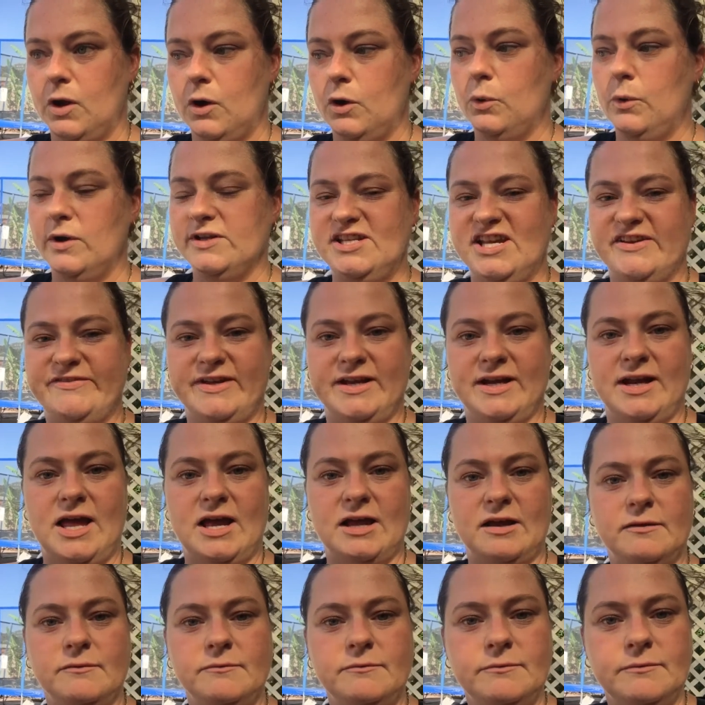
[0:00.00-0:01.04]
always having
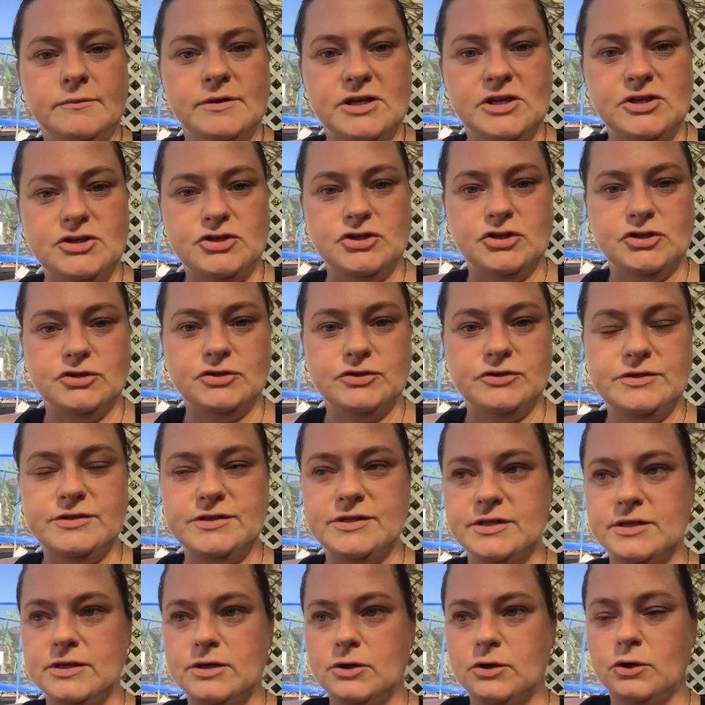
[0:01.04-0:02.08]
lung
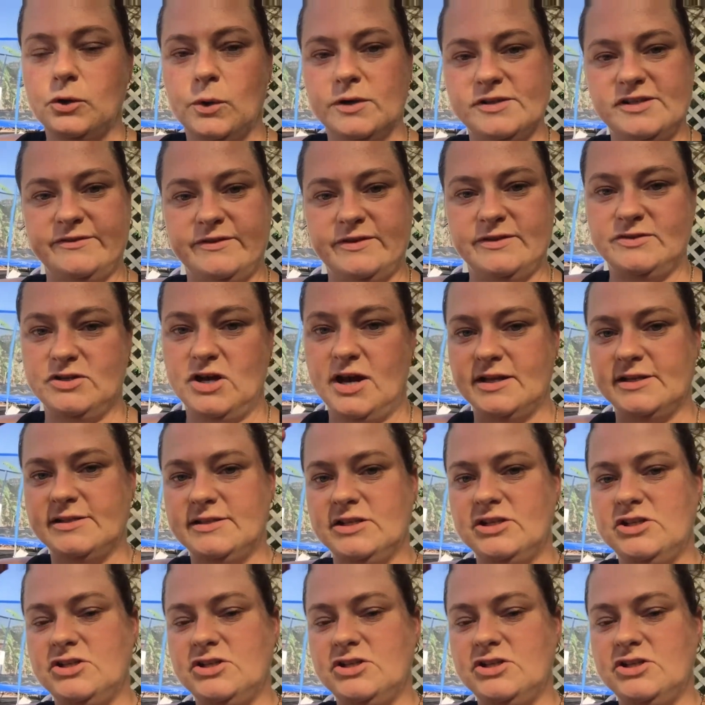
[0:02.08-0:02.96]
issues, always having sinus